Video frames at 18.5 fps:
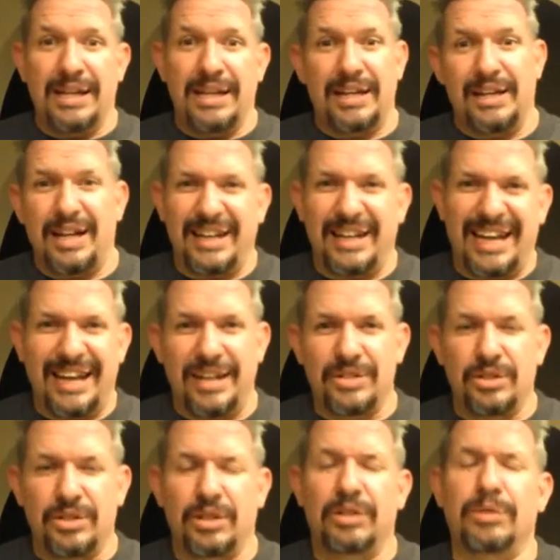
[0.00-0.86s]
and it got
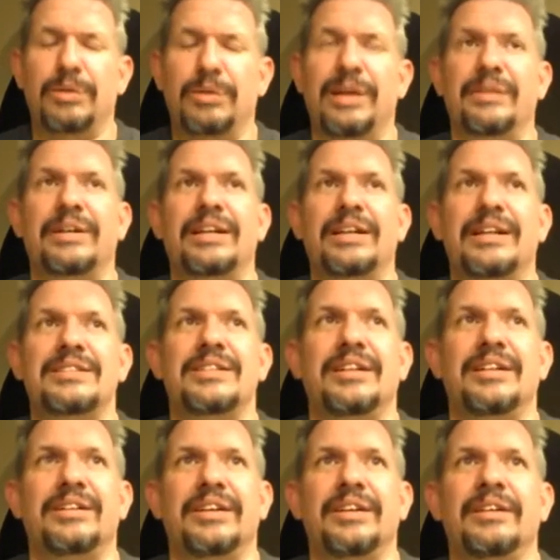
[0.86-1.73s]
canceled. Oh wait, wait, that's
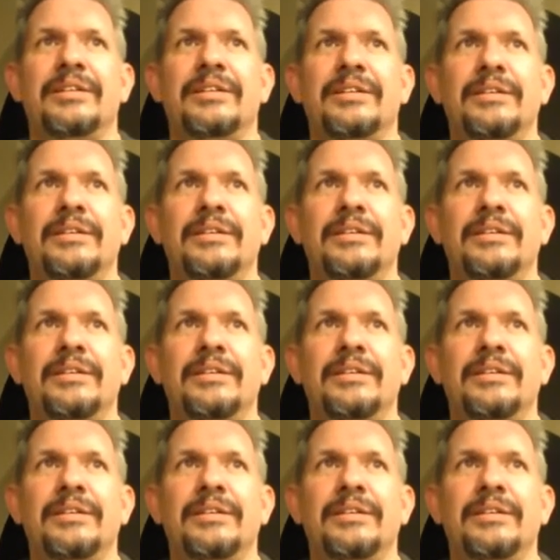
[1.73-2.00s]
not good.